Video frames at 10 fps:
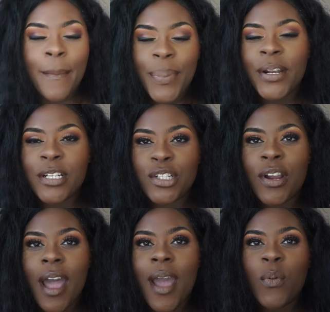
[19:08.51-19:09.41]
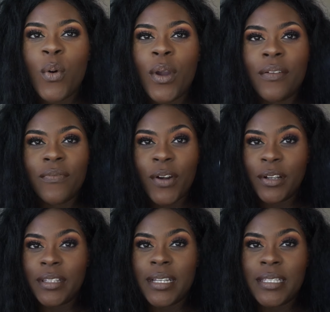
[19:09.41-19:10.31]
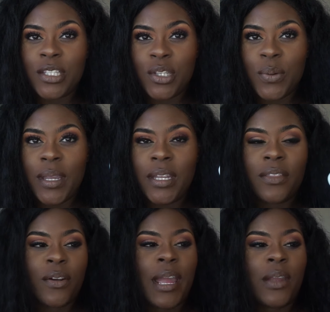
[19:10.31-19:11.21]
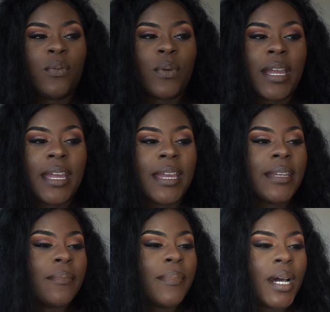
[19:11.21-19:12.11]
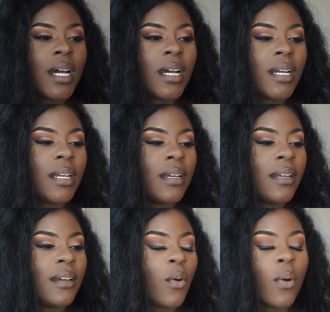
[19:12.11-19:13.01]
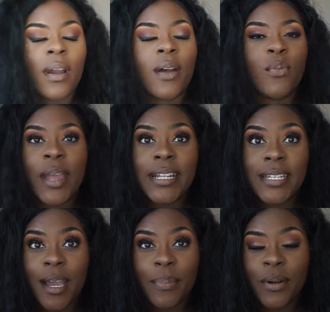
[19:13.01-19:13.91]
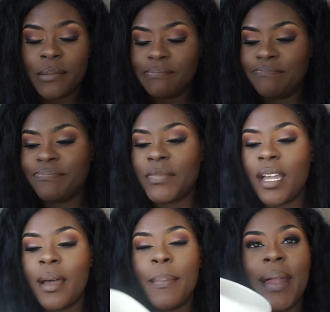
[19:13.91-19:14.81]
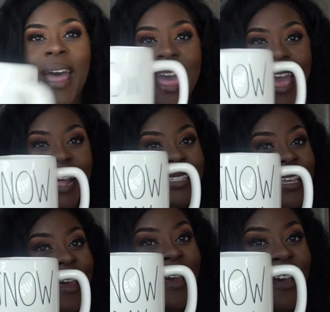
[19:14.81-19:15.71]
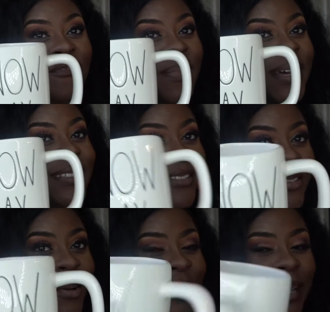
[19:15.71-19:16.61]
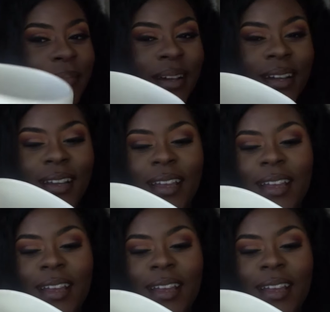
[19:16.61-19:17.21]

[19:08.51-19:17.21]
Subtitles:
I'm pretty sure I will convert this to either a red mug or a red topper, but I had to have my snow day mug.